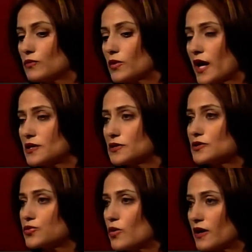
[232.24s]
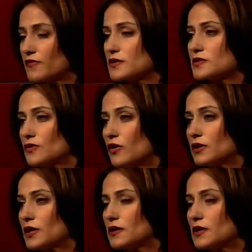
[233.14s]
when I turned 12 years
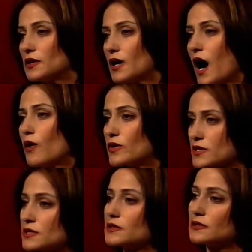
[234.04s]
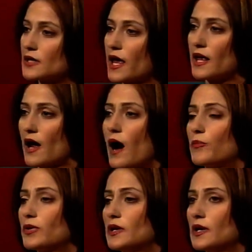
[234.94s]
old, the hours add
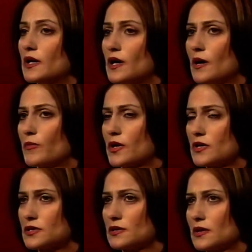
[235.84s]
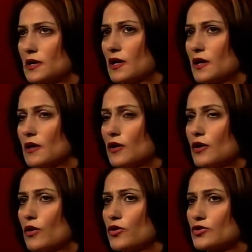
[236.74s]
up. Because,
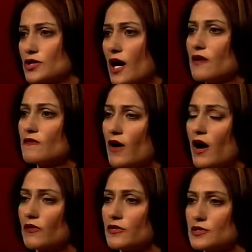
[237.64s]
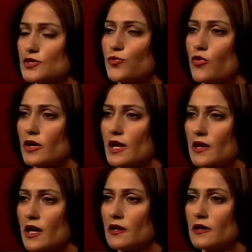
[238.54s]
you know, you start involved in a sport,
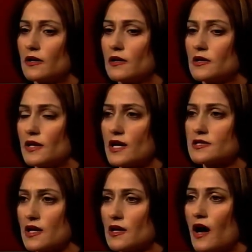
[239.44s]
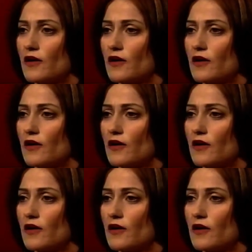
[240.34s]
and then the next thing